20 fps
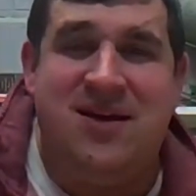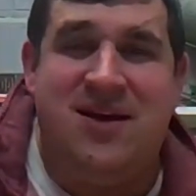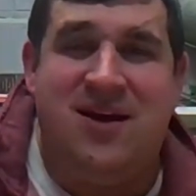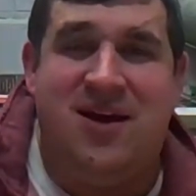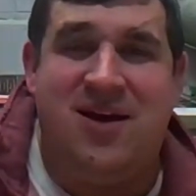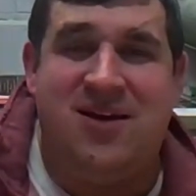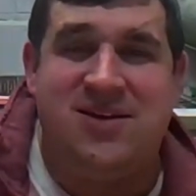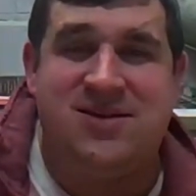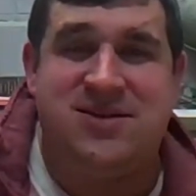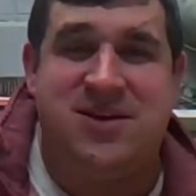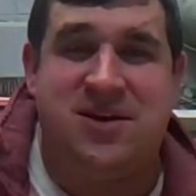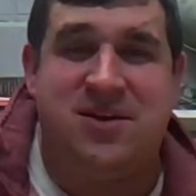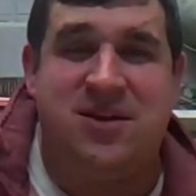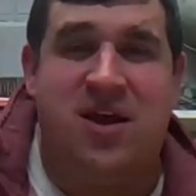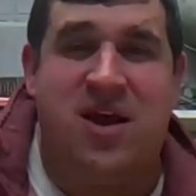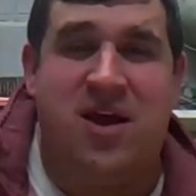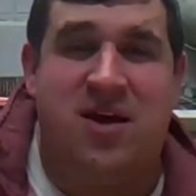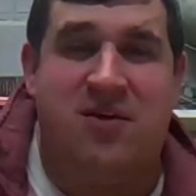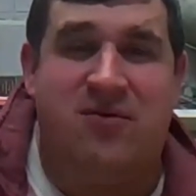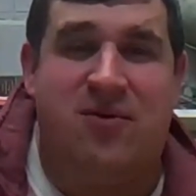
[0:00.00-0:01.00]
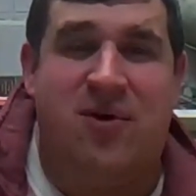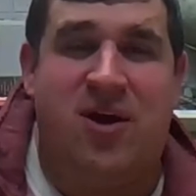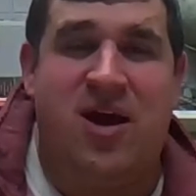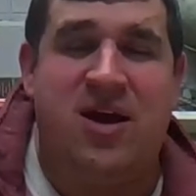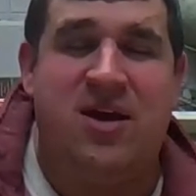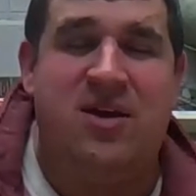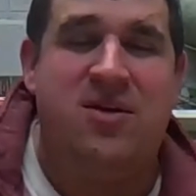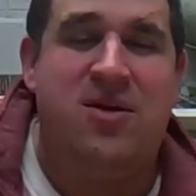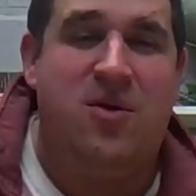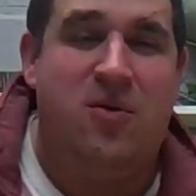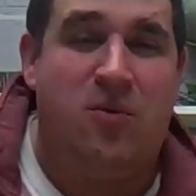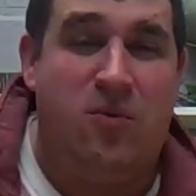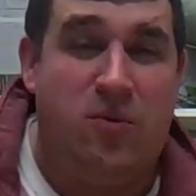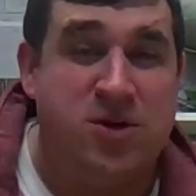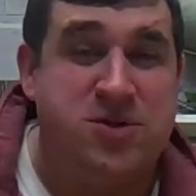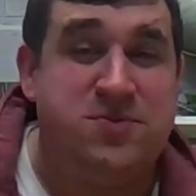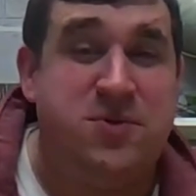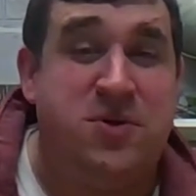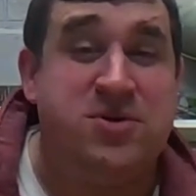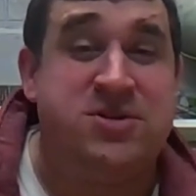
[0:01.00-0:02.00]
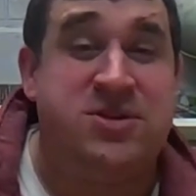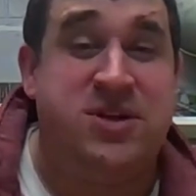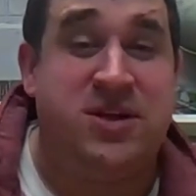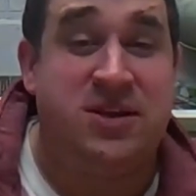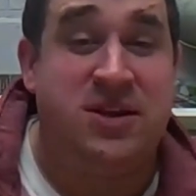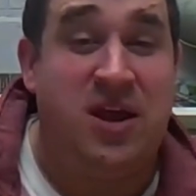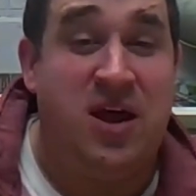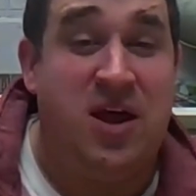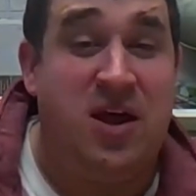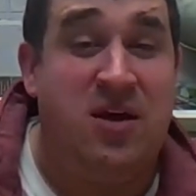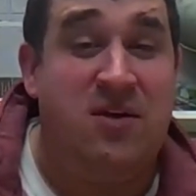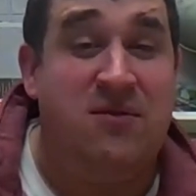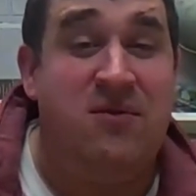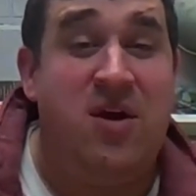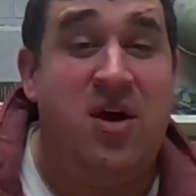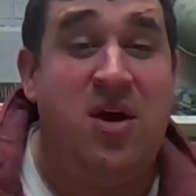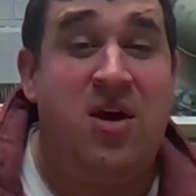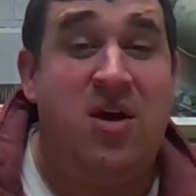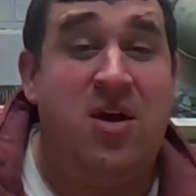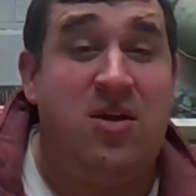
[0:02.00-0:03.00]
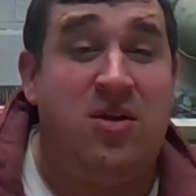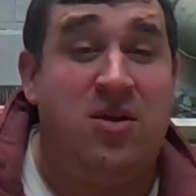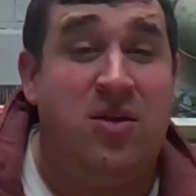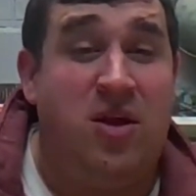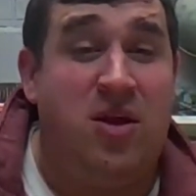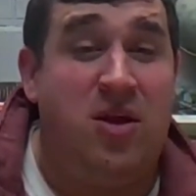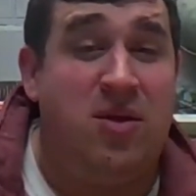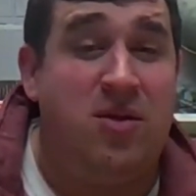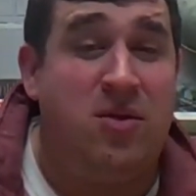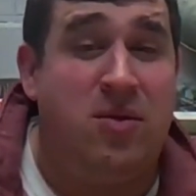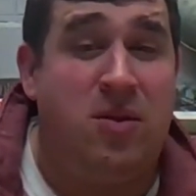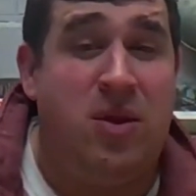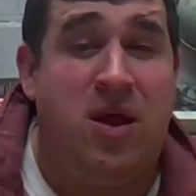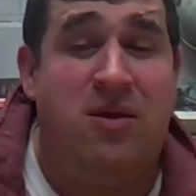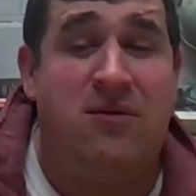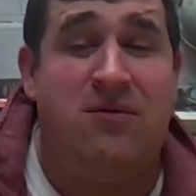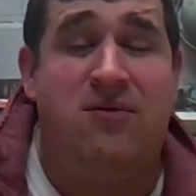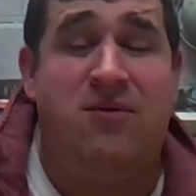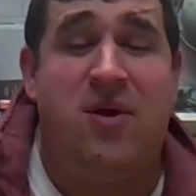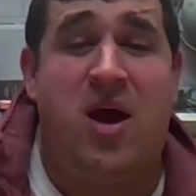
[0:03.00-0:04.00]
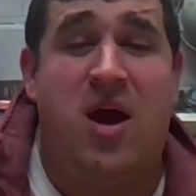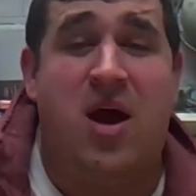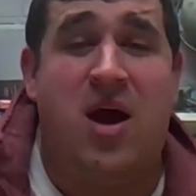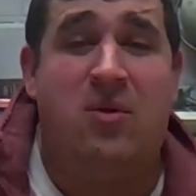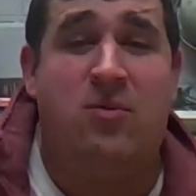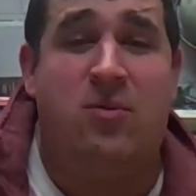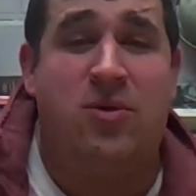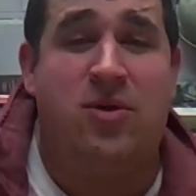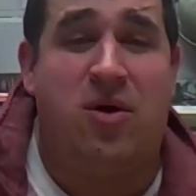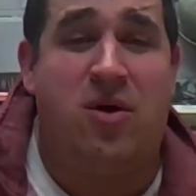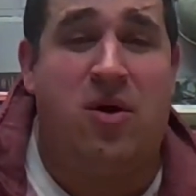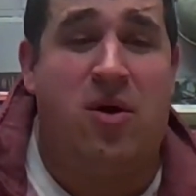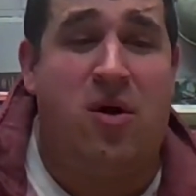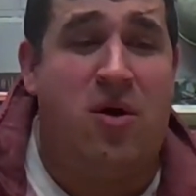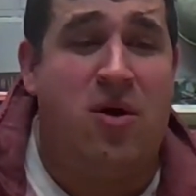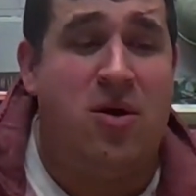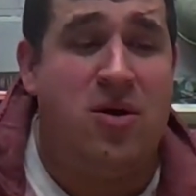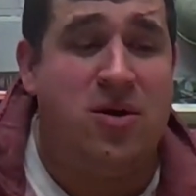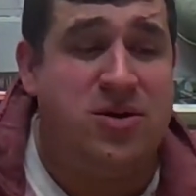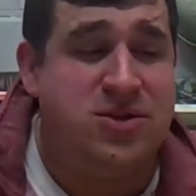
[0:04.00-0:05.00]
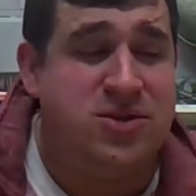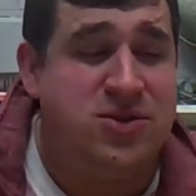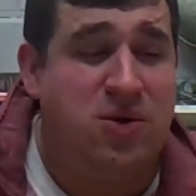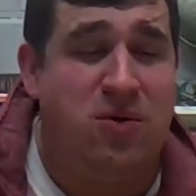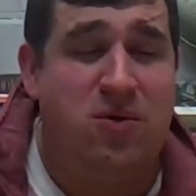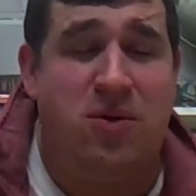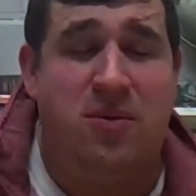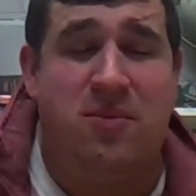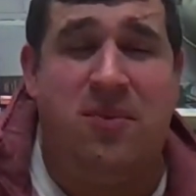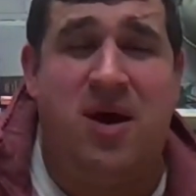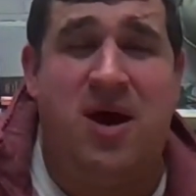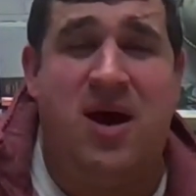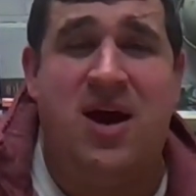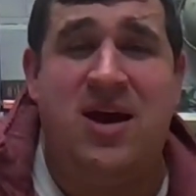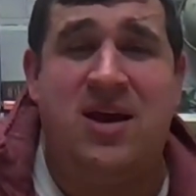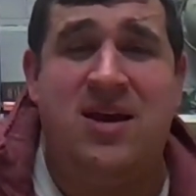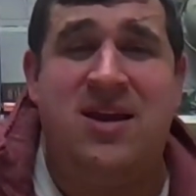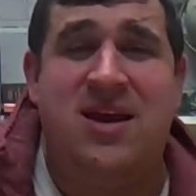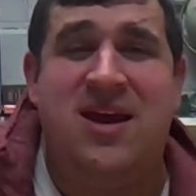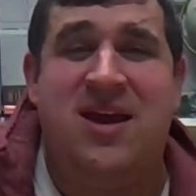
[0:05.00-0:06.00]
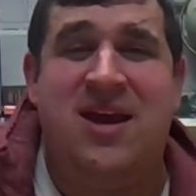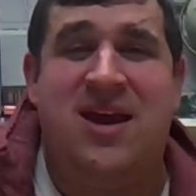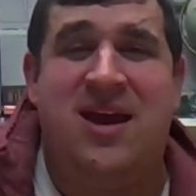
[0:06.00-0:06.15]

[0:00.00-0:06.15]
us to love, right? We're supposed to love God with our heart, soul, and mind,